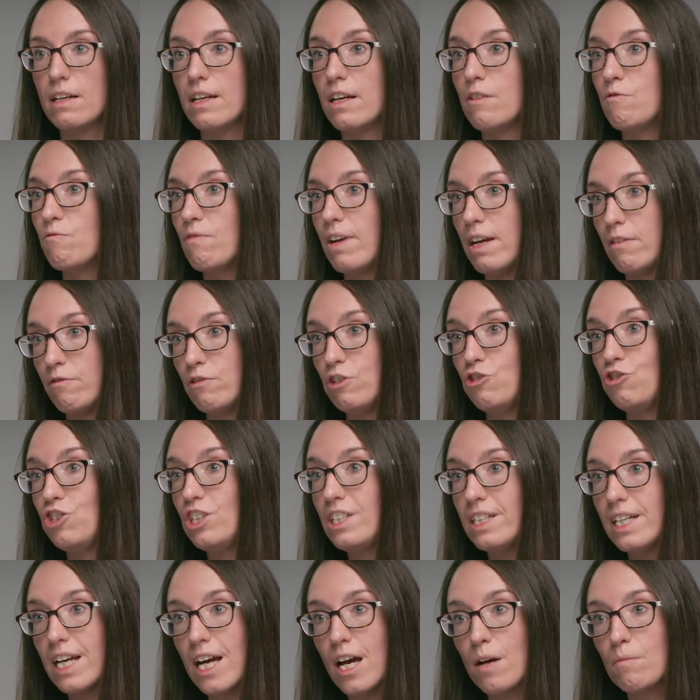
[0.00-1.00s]
in
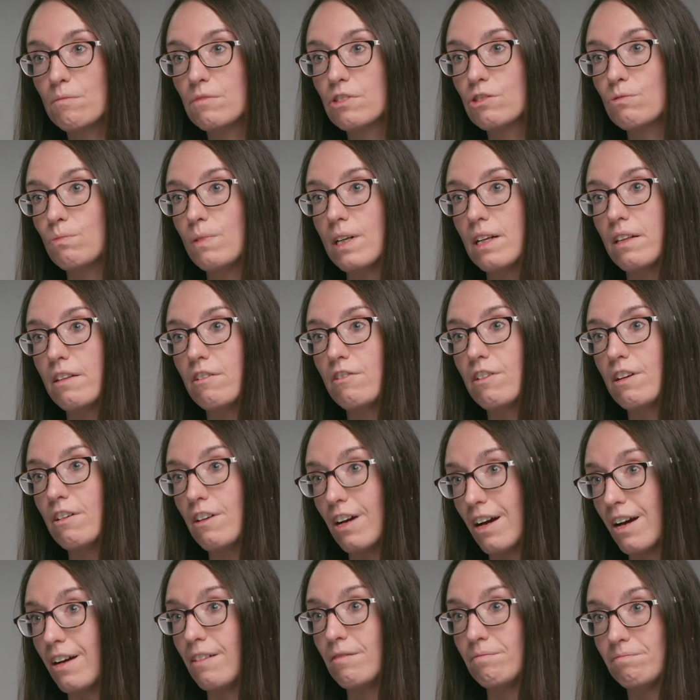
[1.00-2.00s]
refugee camps where there
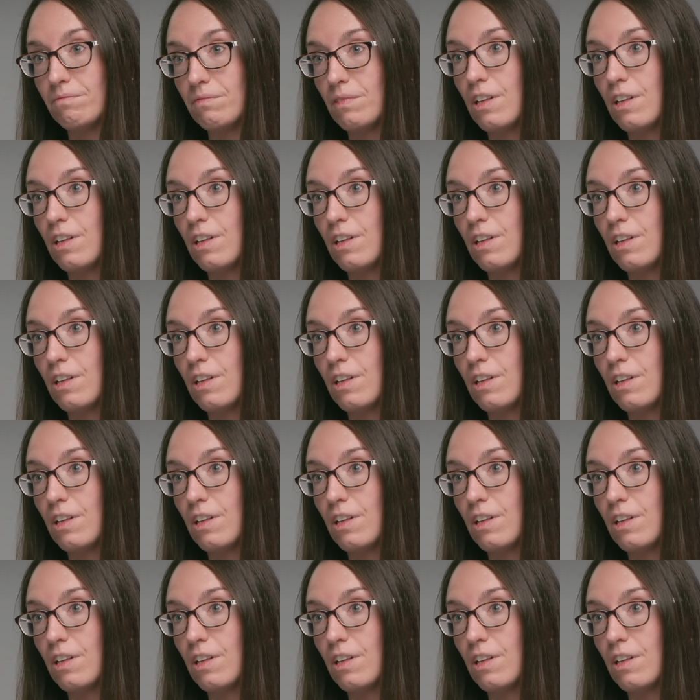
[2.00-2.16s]
are a